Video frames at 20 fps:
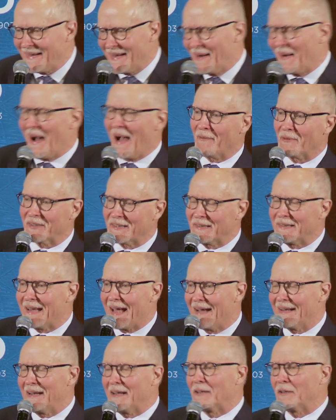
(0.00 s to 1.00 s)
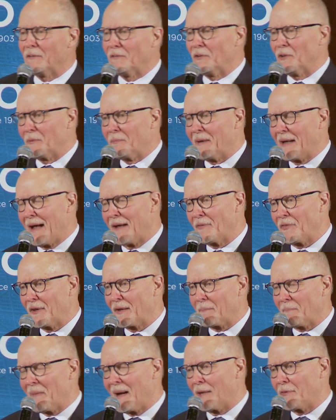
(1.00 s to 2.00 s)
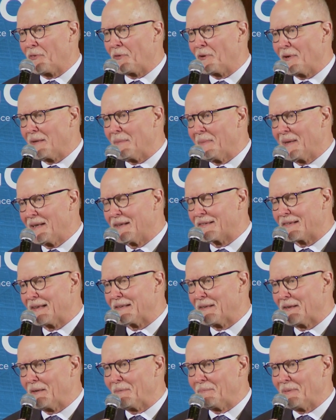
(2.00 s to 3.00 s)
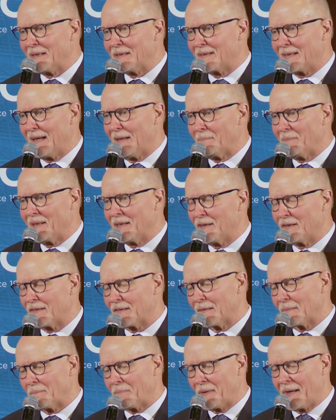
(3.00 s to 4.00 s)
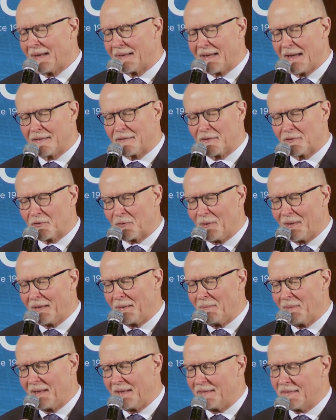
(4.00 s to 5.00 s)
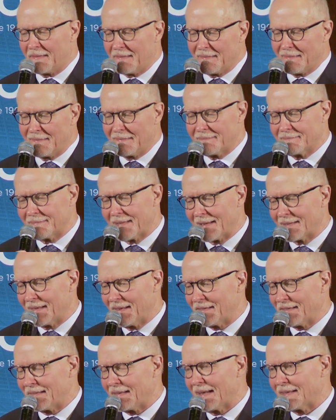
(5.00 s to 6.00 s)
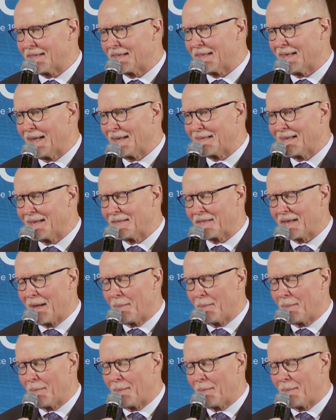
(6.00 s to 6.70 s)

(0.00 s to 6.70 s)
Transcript: you know, I was in that interview, but I think my 30 minutes ended up being 10 minutes and Brad got to 20 minutes. And I guess that's it. He's